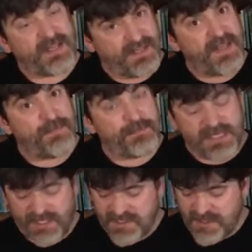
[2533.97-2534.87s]
And
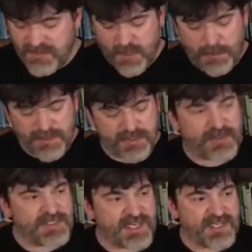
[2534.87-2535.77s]
because of those open
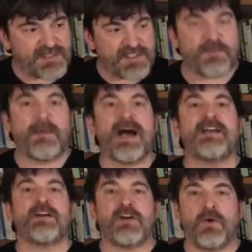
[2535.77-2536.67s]
strings, I get this
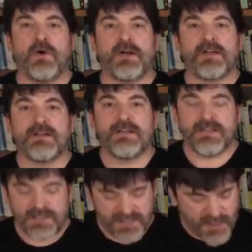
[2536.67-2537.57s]
minor chord.
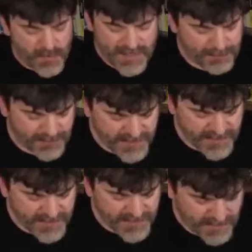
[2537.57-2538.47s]
So when I'm playing
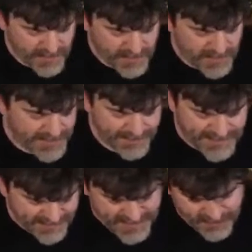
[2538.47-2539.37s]
a song of mine
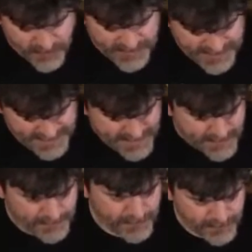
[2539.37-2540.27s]
like Never
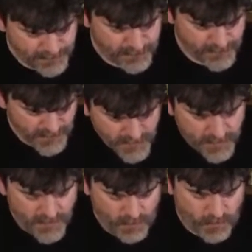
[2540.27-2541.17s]
Again,
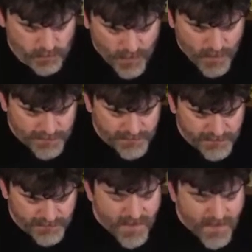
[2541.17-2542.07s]
whoa,
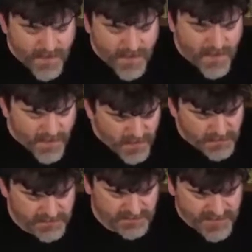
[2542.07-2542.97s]
no,
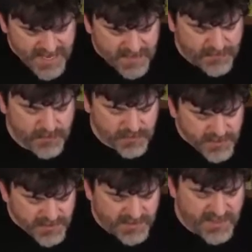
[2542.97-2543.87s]
never
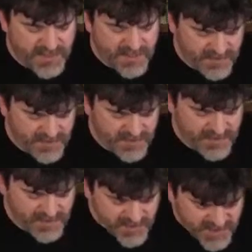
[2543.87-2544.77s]

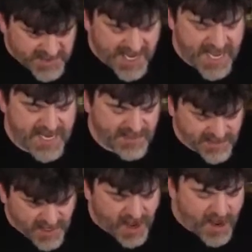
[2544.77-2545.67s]
again, the saints
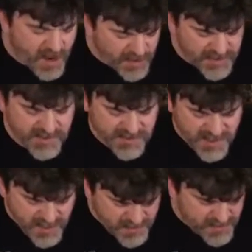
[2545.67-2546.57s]
are the
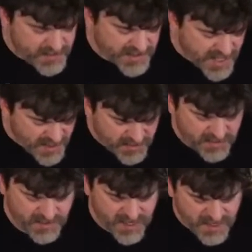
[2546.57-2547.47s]
sinners and
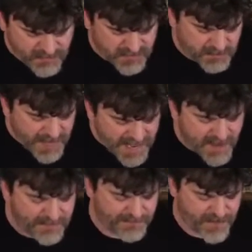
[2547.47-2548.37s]
the devil's
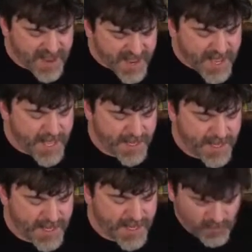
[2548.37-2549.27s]
my
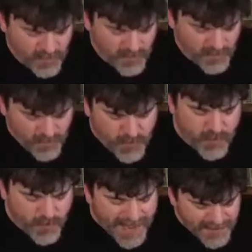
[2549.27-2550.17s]
friend,
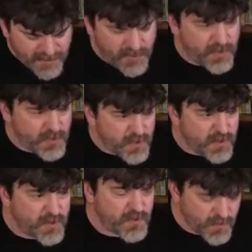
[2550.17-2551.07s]
who I
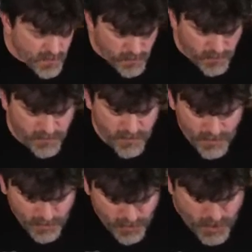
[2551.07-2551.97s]
knew,
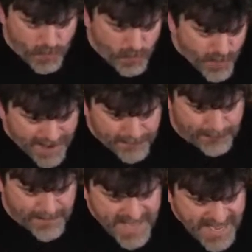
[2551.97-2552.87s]
who I
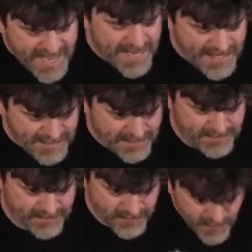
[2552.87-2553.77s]
met,
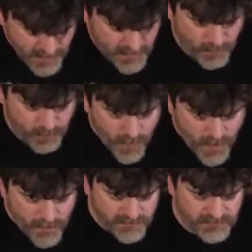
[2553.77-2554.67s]

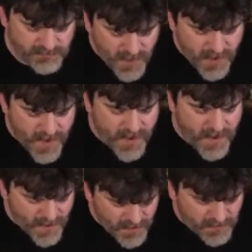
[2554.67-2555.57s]
whoa,
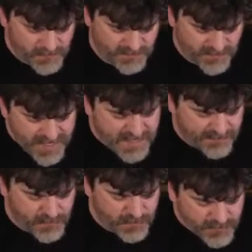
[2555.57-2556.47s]
no,
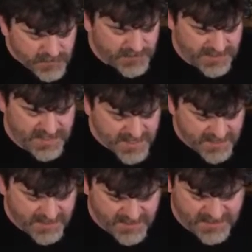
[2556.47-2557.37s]
never
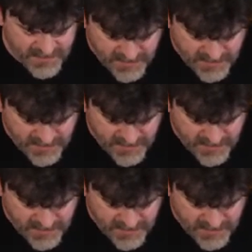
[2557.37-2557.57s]
again.